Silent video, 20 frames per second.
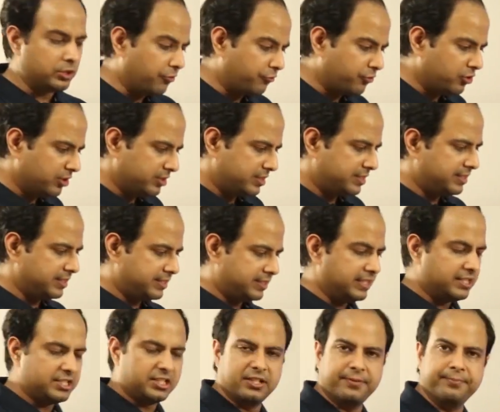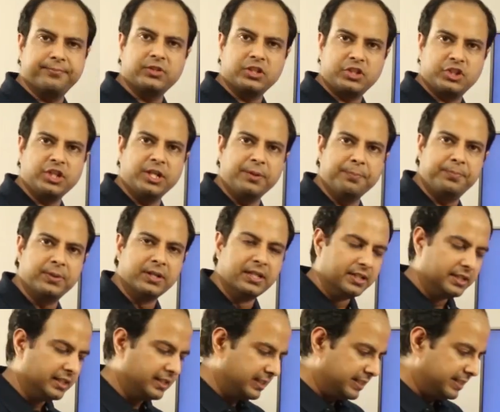Of course, the system, the CHIMP,
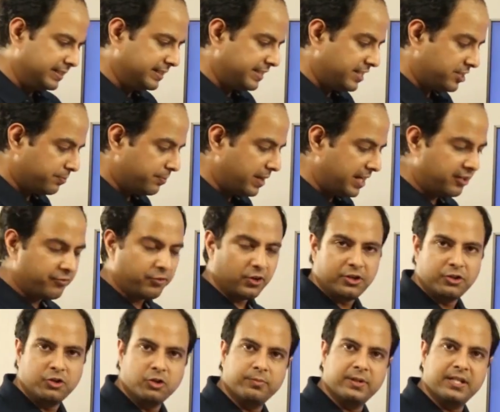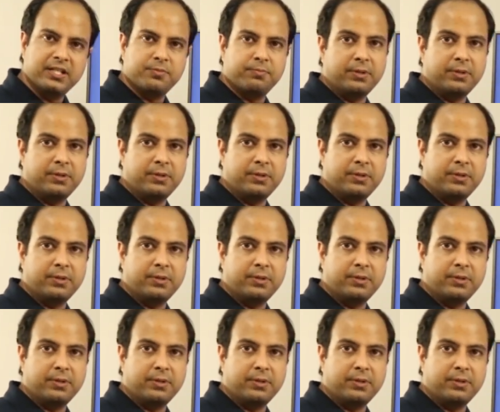is meant for humans,